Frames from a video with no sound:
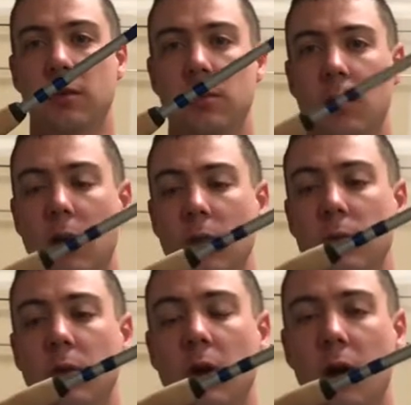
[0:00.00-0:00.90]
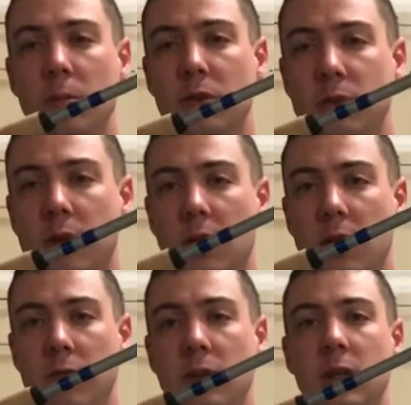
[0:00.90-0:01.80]
rod and reel combos we're gonna
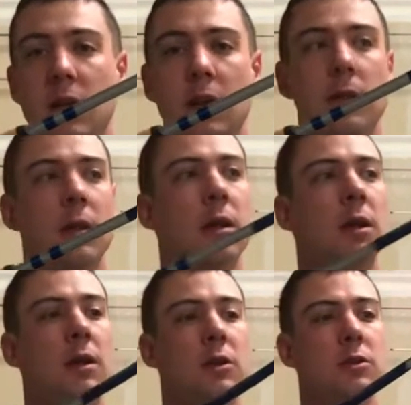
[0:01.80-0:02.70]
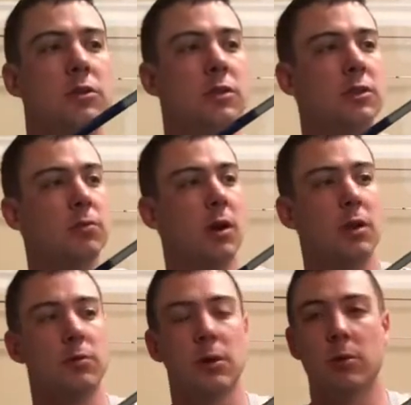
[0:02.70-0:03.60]
cover today. So this rod
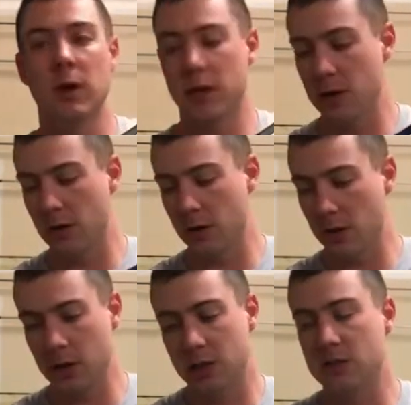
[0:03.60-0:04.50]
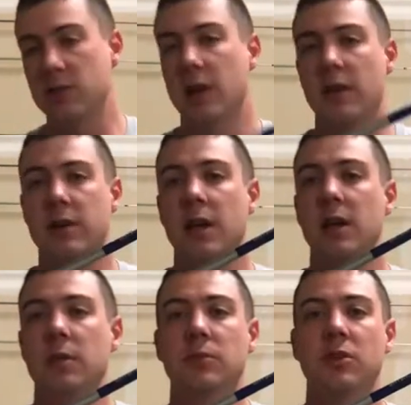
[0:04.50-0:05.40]
and reel right here, it doesn't even have a
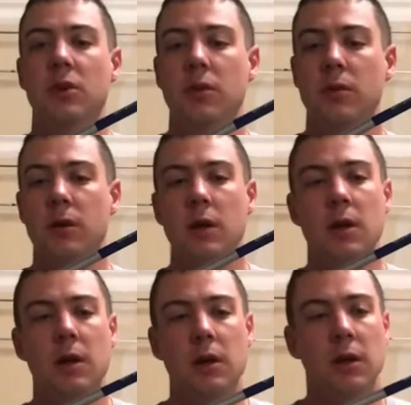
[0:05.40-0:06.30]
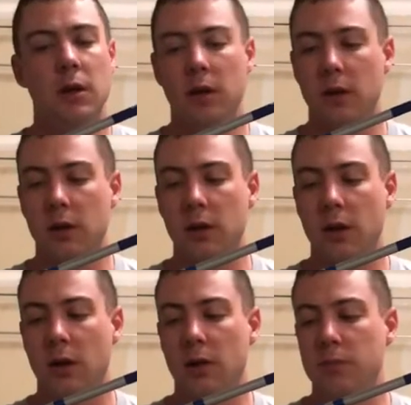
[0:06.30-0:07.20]
name. So
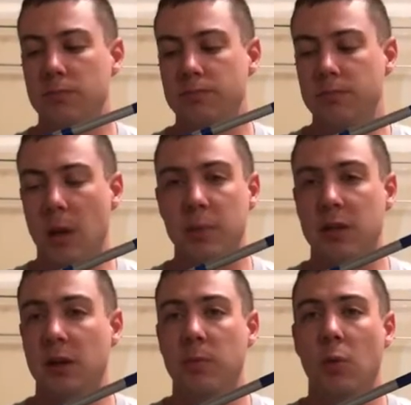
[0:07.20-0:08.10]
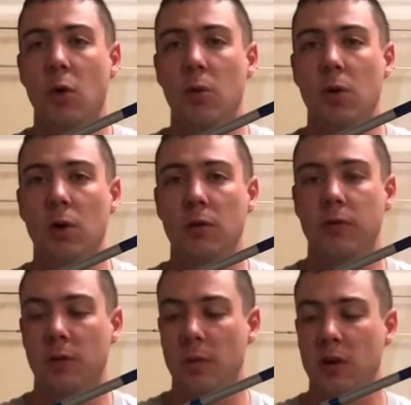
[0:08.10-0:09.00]
uh, I picked it up at Walmart
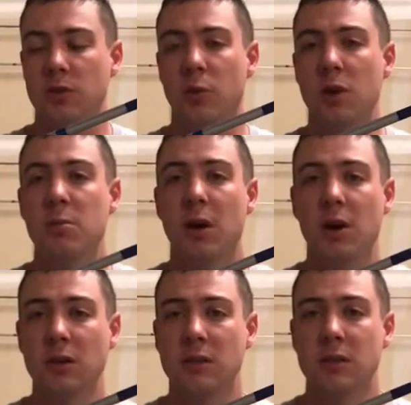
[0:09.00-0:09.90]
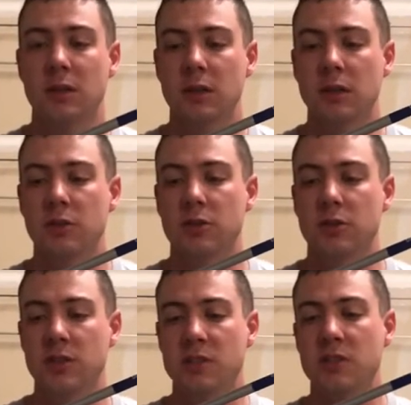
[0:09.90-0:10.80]
for around twenty bucks. So
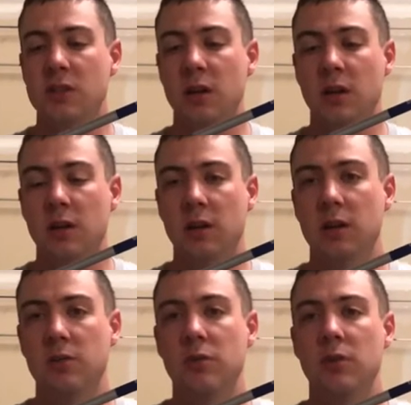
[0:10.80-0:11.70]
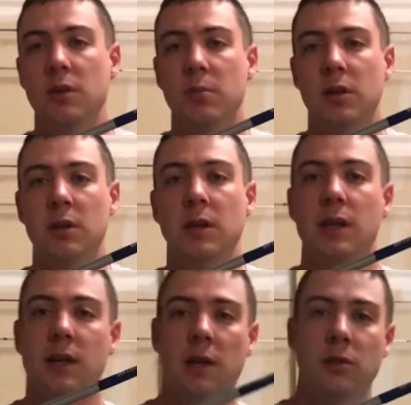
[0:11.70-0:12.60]
this is gonna give you the ability to
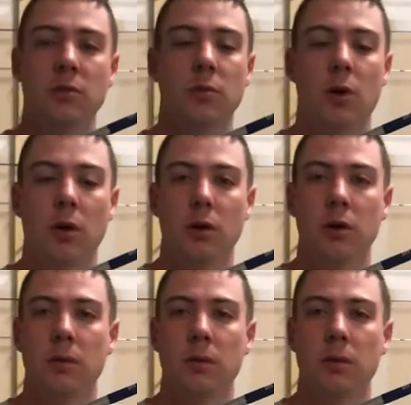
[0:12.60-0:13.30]
get out on the water